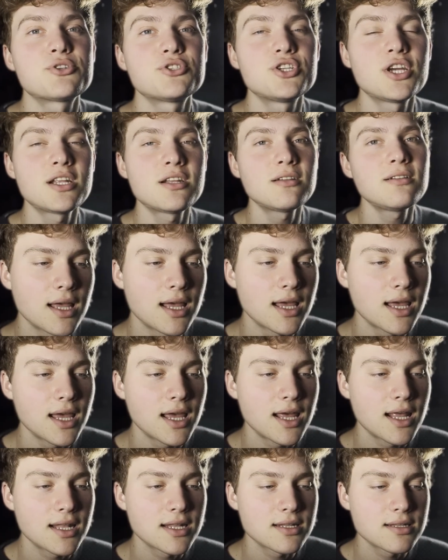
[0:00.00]
channel,
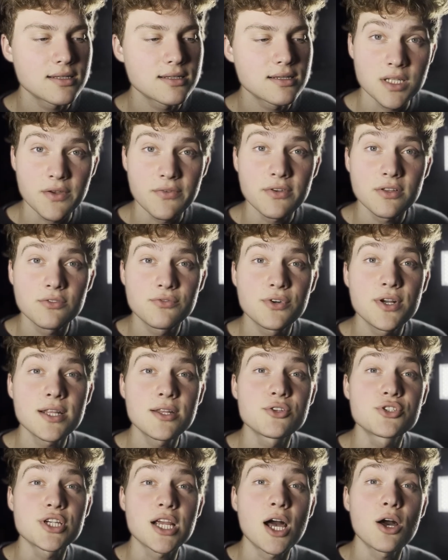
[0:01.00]
and feel free
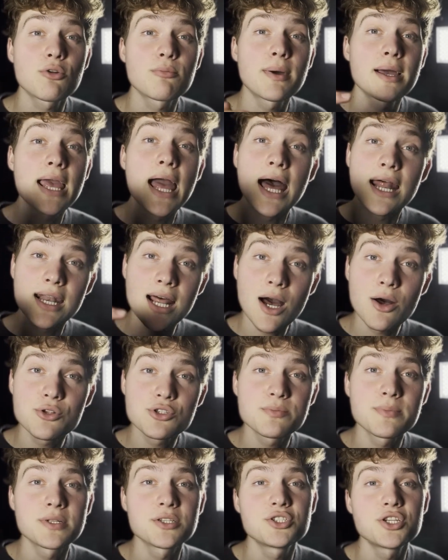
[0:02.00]
to check out my
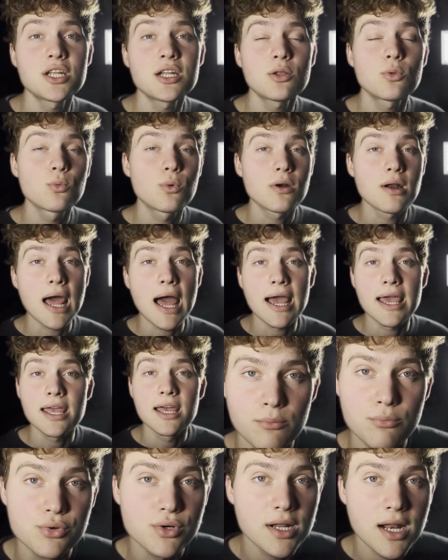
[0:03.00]
announcement channel where I
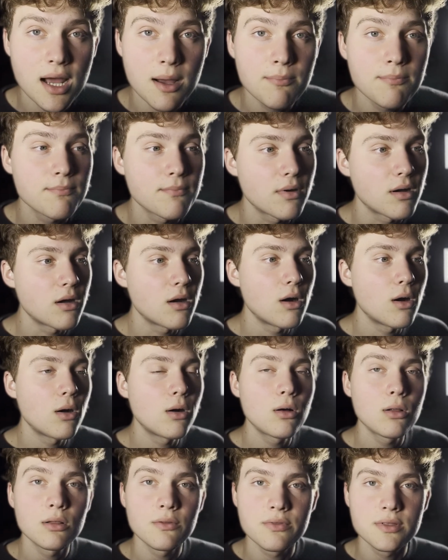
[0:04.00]
bring up
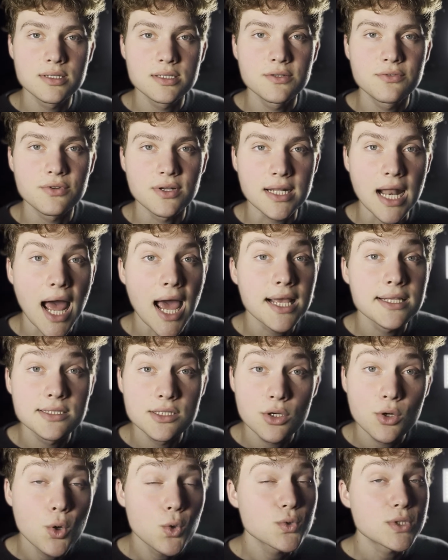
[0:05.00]
all of the different
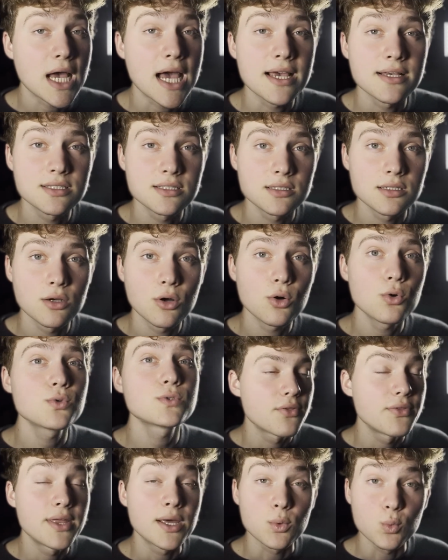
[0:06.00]
IDOs,
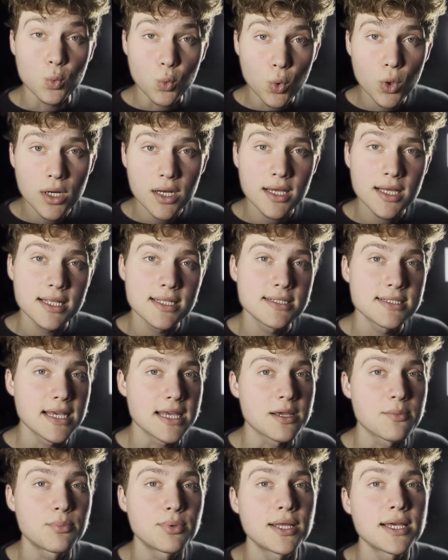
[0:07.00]
ICOs that would
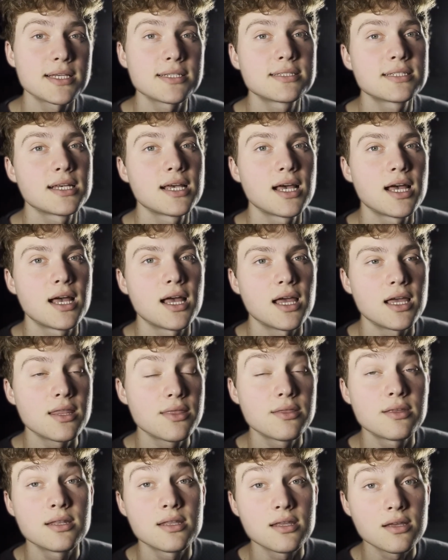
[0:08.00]
take place
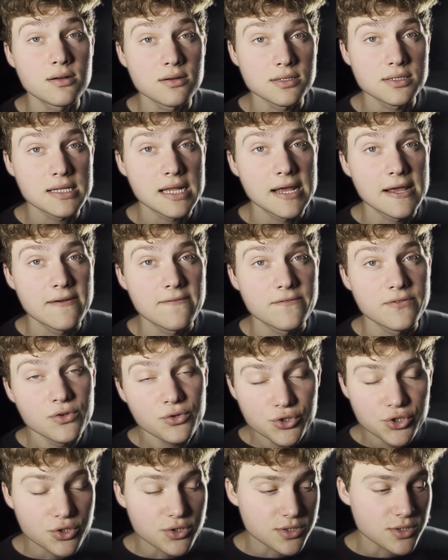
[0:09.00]
in the nearest
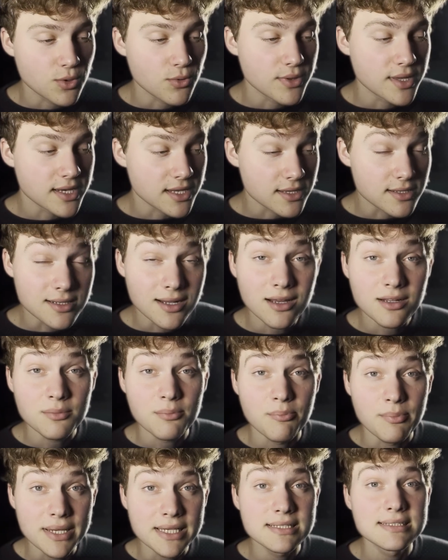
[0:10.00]
future, so that you
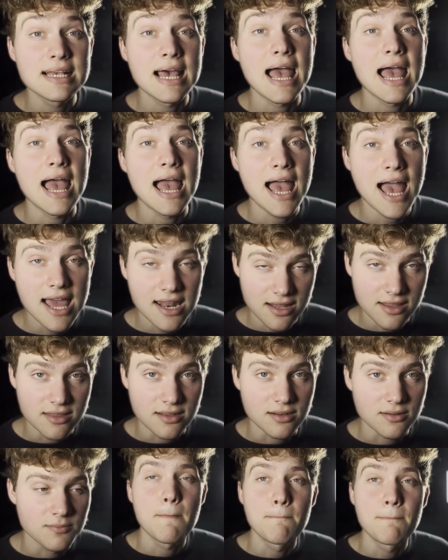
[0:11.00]
don't miss
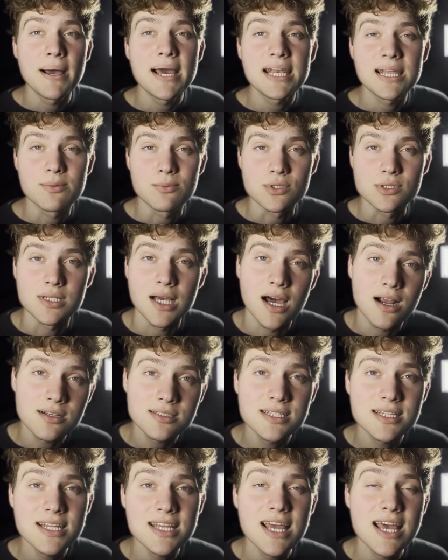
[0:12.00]
anything. My name was
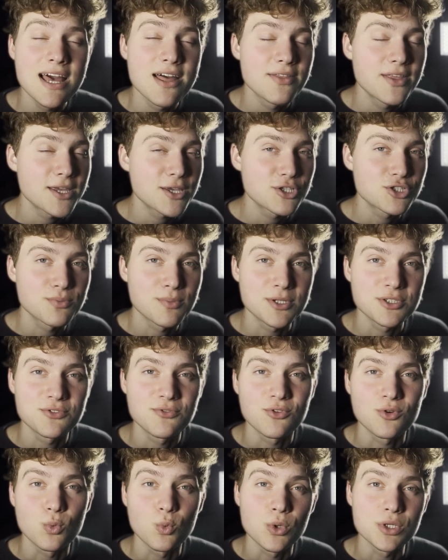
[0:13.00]
Arseny. Thank you so much
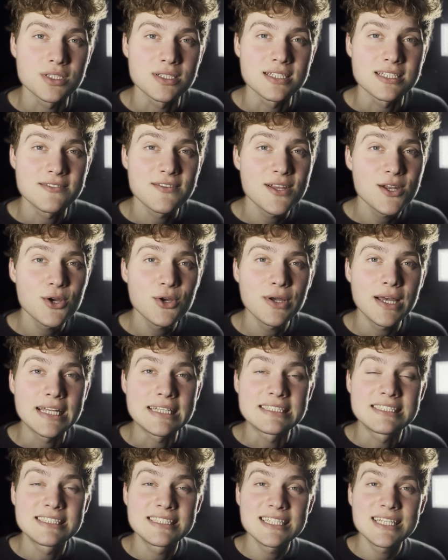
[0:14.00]
for watching this video,
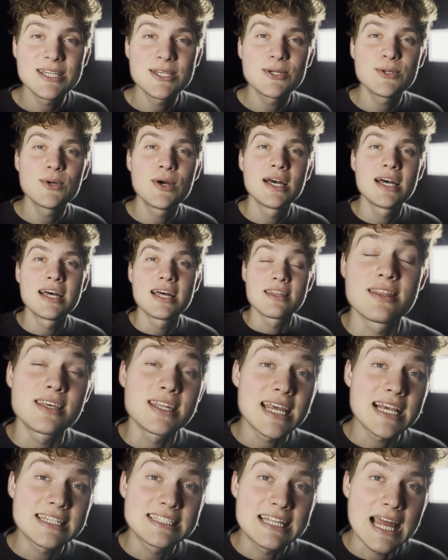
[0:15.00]
and see you the
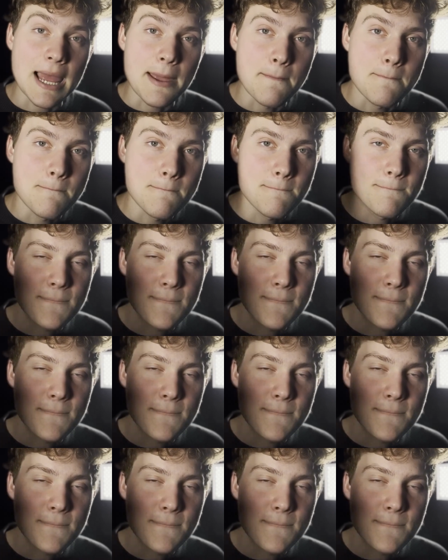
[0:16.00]
next time.